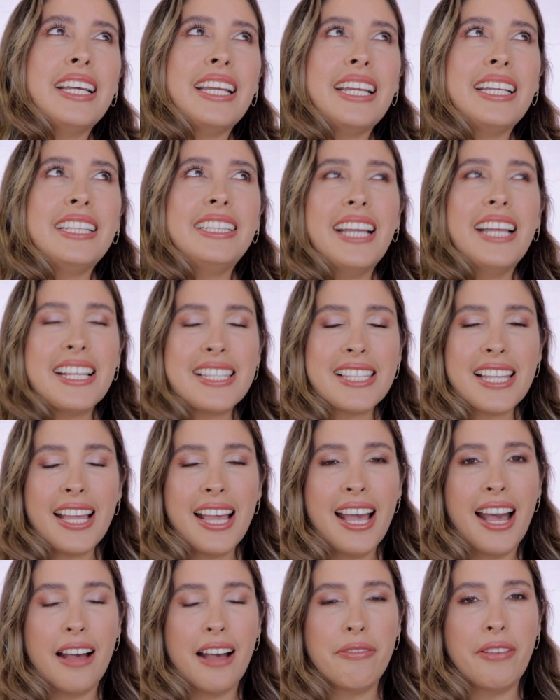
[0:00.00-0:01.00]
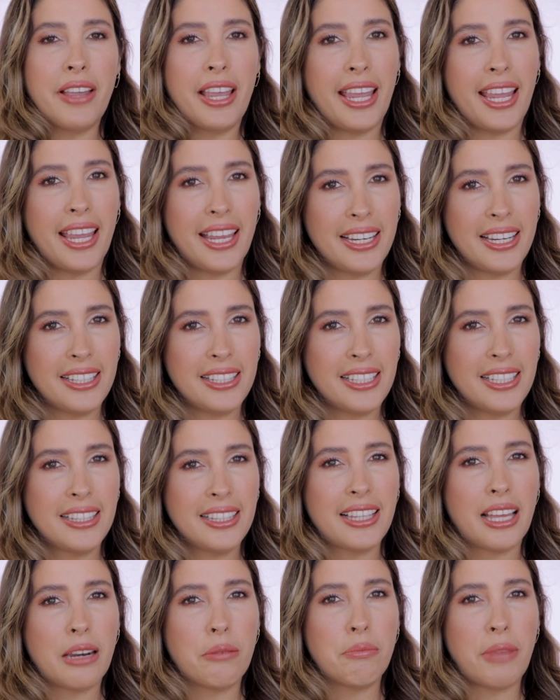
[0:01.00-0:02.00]
It doesn't have
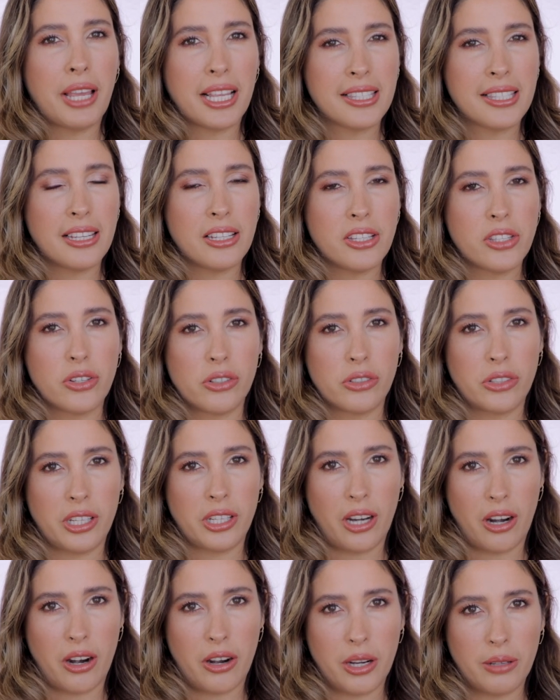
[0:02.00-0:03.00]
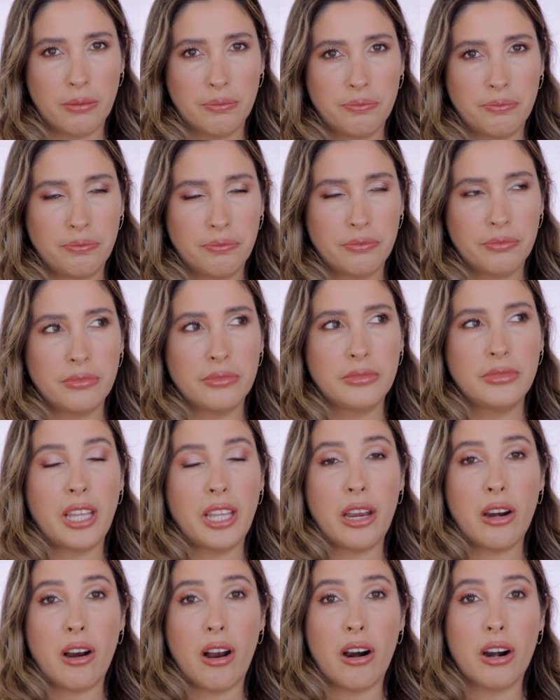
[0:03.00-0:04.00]
anything that makes it extraordinary.
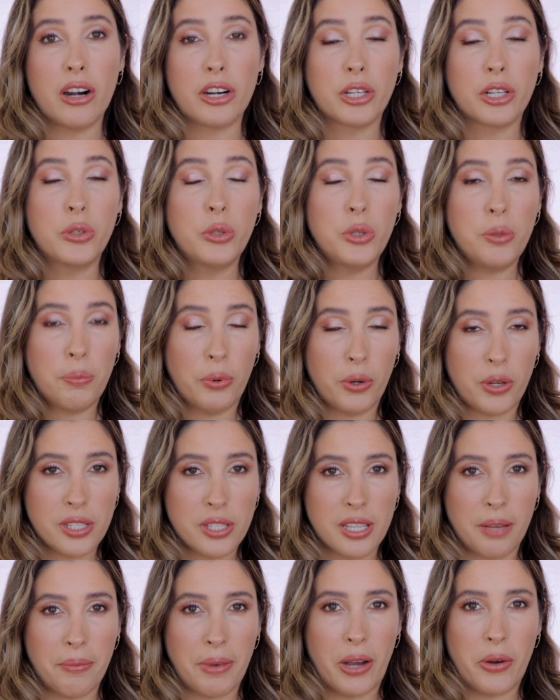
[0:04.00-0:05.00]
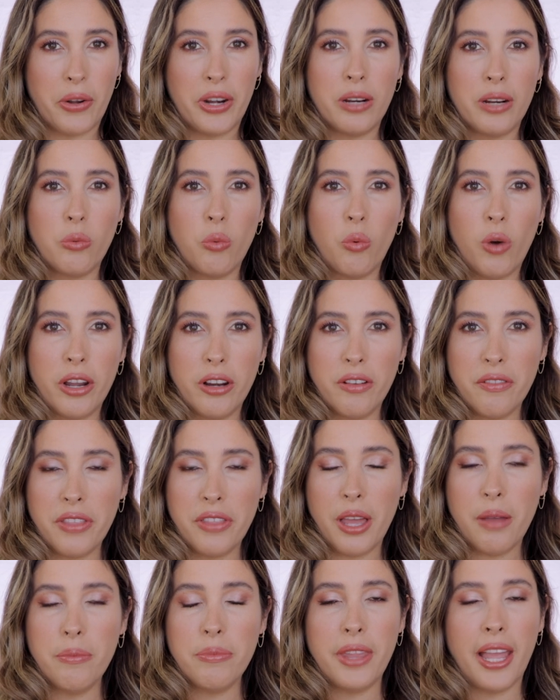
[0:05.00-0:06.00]
There are good points about it. One of
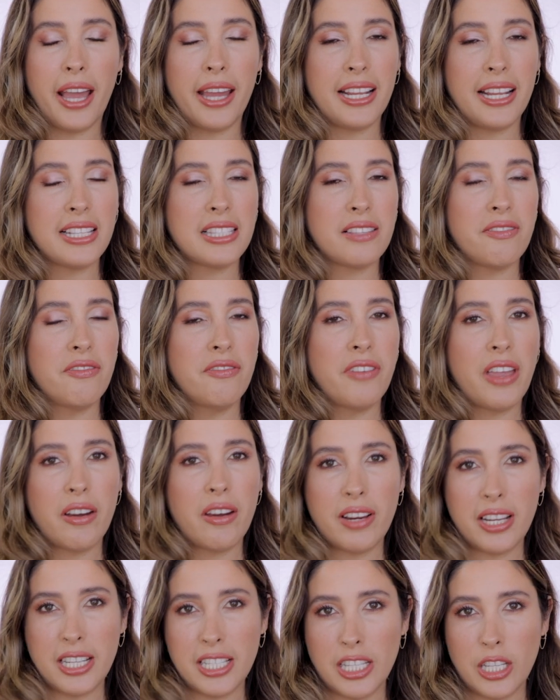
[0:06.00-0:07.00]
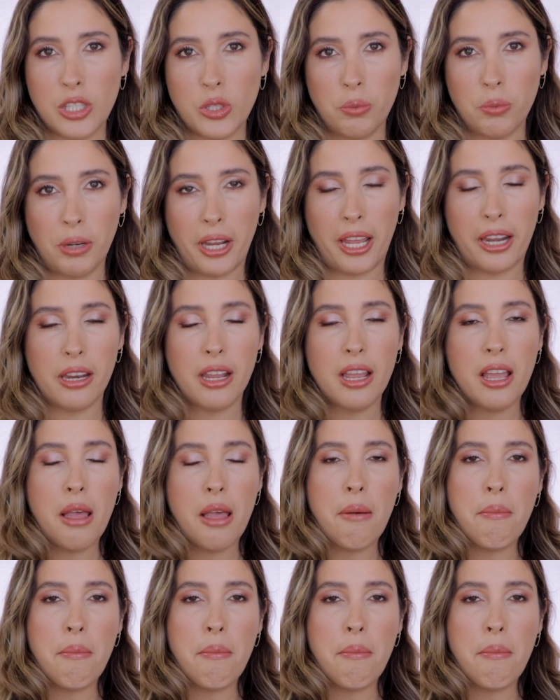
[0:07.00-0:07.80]
them that is very easy to blend.